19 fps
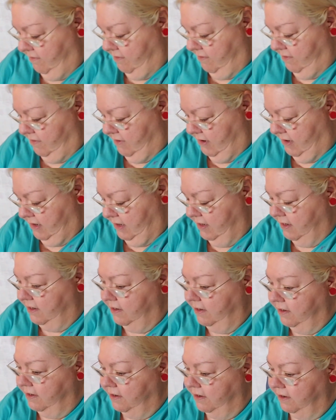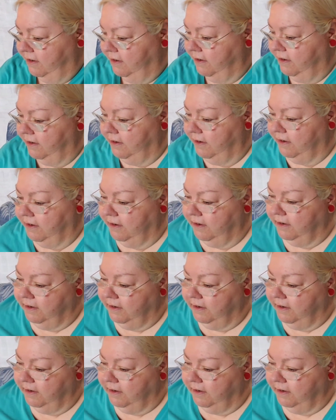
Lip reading: Nobody speaks.